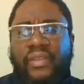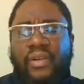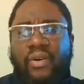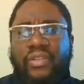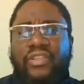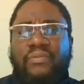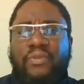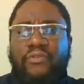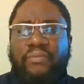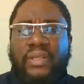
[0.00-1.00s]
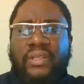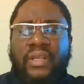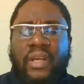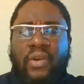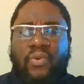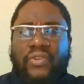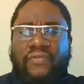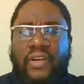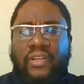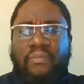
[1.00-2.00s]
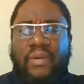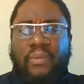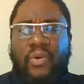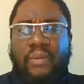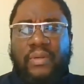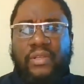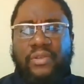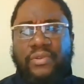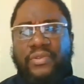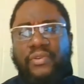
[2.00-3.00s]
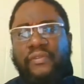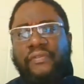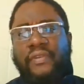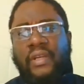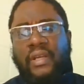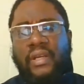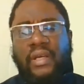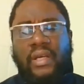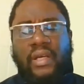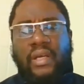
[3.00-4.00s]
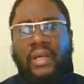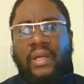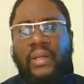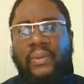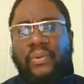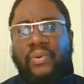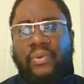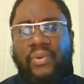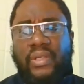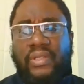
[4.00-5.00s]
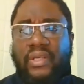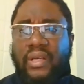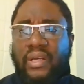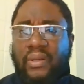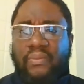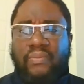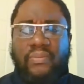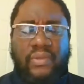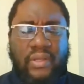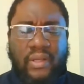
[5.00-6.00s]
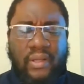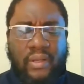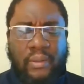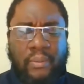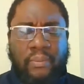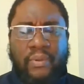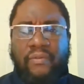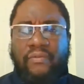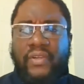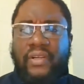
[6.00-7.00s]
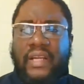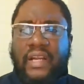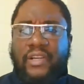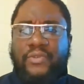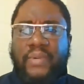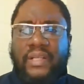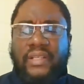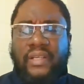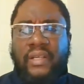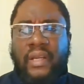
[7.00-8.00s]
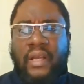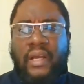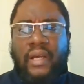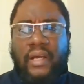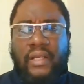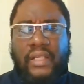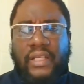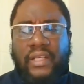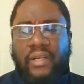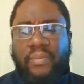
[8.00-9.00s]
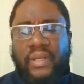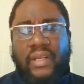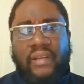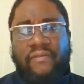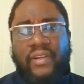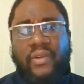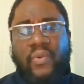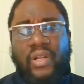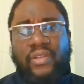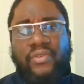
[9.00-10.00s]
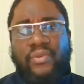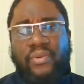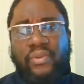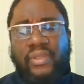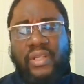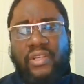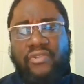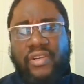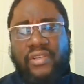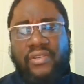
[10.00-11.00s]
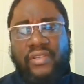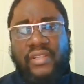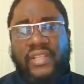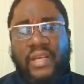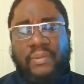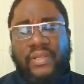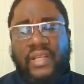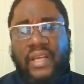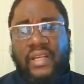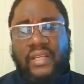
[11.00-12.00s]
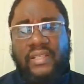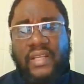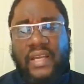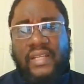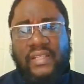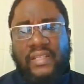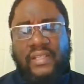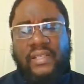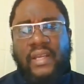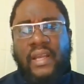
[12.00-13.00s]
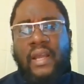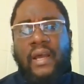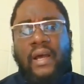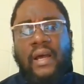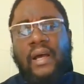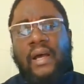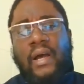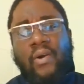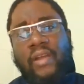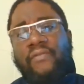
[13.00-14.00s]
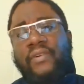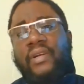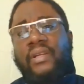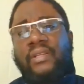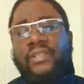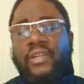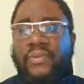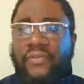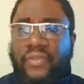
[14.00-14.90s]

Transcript: or this movement was founded by Muhammad Yusuf, who was a very charismatic leader, but not very well schooled in the traditional Islamic sciences. However, in terms of